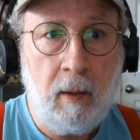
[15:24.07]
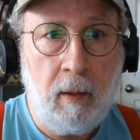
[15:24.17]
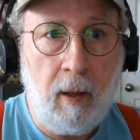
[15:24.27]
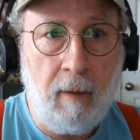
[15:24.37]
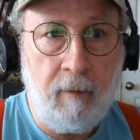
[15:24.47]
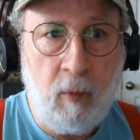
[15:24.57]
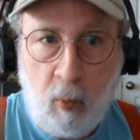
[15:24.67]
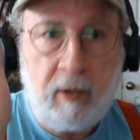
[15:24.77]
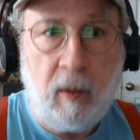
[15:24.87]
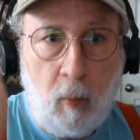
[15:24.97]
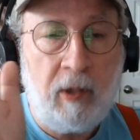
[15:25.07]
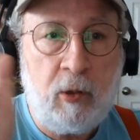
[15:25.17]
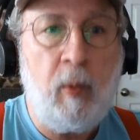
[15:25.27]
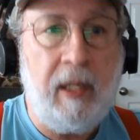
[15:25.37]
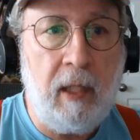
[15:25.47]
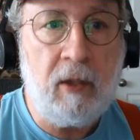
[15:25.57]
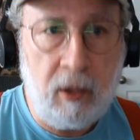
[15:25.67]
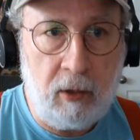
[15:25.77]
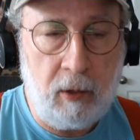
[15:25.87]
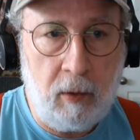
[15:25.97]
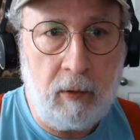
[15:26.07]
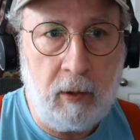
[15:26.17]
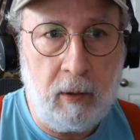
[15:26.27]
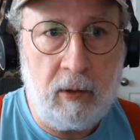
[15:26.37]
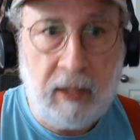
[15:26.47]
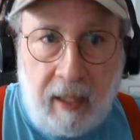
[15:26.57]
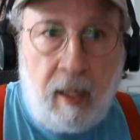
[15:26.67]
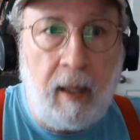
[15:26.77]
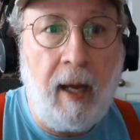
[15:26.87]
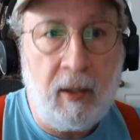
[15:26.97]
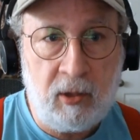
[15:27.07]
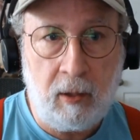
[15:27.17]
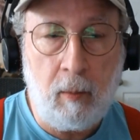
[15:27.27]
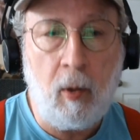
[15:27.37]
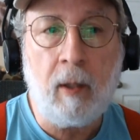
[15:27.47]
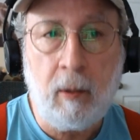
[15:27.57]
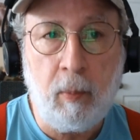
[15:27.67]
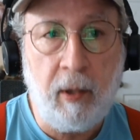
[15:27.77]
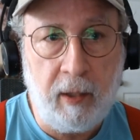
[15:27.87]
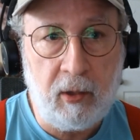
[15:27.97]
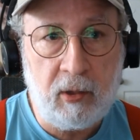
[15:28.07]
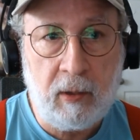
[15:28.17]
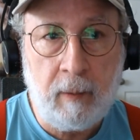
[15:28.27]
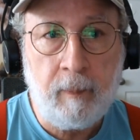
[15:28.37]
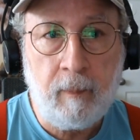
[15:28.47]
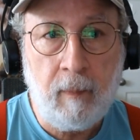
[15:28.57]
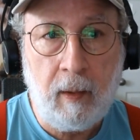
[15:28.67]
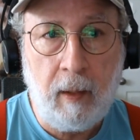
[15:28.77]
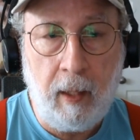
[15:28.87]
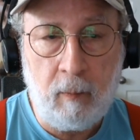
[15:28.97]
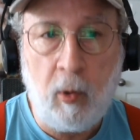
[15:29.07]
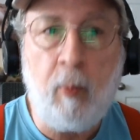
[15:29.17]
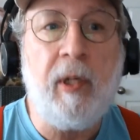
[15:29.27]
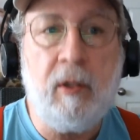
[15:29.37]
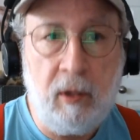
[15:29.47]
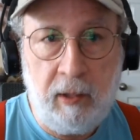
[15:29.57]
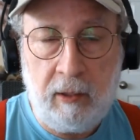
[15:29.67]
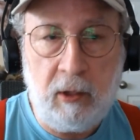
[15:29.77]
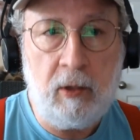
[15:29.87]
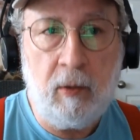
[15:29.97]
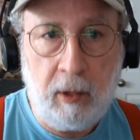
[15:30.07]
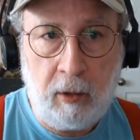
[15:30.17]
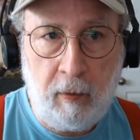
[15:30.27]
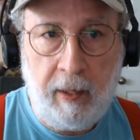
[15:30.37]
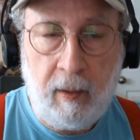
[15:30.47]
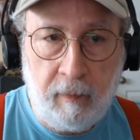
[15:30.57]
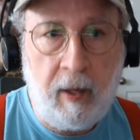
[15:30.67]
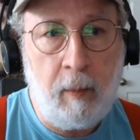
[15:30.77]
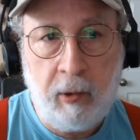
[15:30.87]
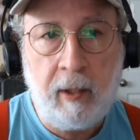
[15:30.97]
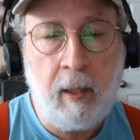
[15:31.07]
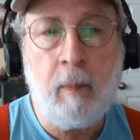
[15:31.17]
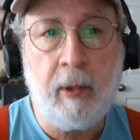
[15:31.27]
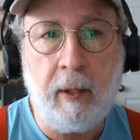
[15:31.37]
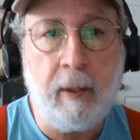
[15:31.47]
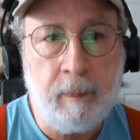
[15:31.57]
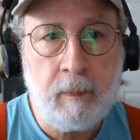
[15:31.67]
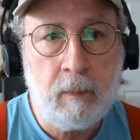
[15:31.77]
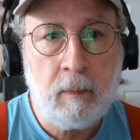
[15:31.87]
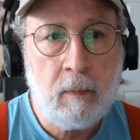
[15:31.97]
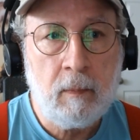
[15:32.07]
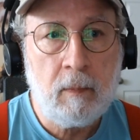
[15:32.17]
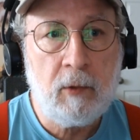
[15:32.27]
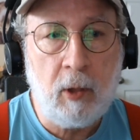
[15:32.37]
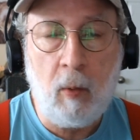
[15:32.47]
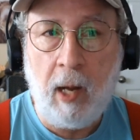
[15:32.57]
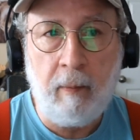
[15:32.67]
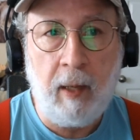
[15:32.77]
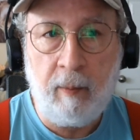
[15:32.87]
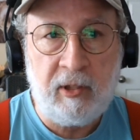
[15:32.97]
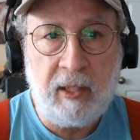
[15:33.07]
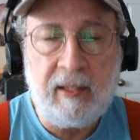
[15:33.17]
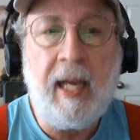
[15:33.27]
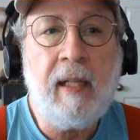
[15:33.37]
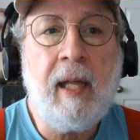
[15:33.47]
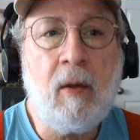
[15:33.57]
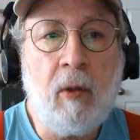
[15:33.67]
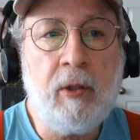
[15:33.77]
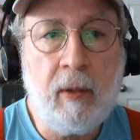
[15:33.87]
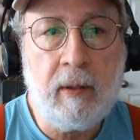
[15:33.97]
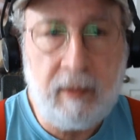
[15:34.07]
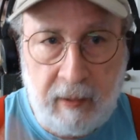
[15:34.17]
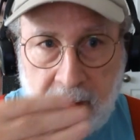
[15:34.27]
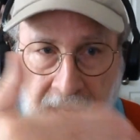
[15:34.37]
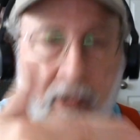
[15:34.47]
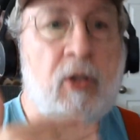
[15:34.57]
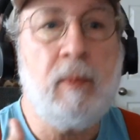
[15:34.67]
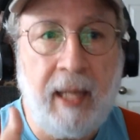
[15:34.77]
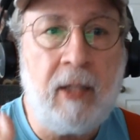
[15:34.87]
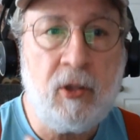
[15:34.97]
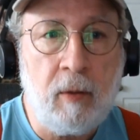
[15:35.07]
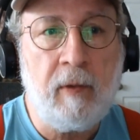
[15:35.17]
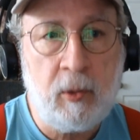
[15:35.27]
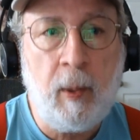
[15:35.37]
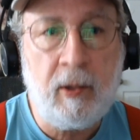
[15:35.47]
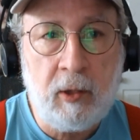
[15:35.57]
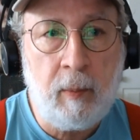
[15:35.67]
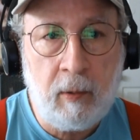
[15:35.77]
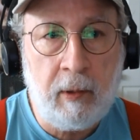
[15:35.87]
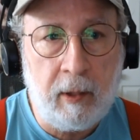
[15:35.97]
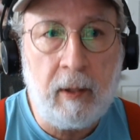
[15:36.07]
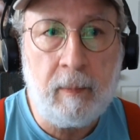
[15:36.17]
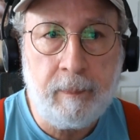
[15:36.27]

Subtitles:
of what do we need to do to kick ass in the marketplace, and what do we need to do to create a vibrant company. So I would say take that on your, that's your responsibility.